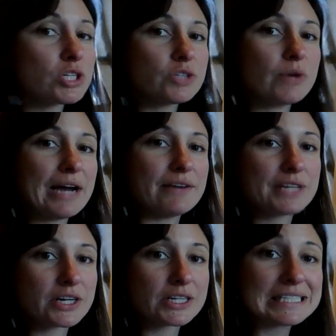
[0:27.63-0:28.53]
you have
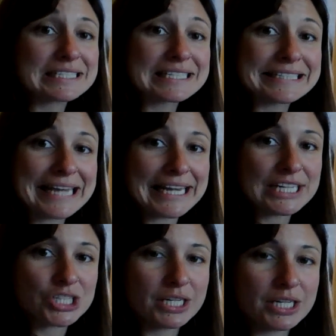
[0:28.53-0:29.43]
there is
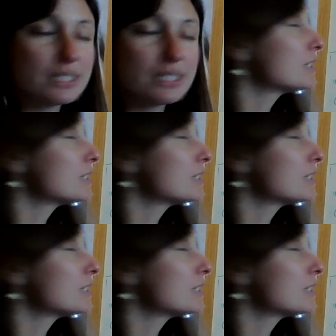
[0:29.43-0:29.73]
nation,